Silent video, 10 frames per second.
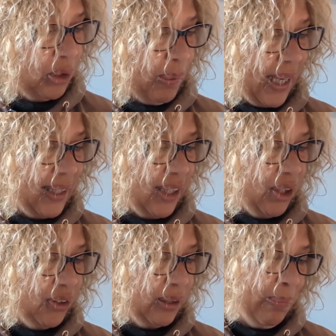to buy the
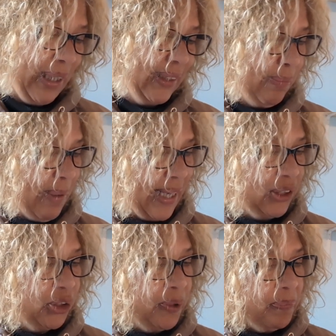yarns, mix and
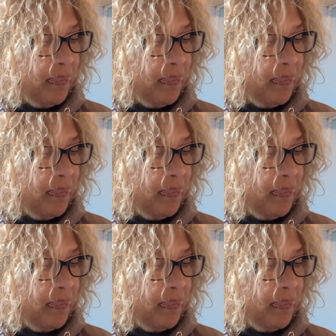match.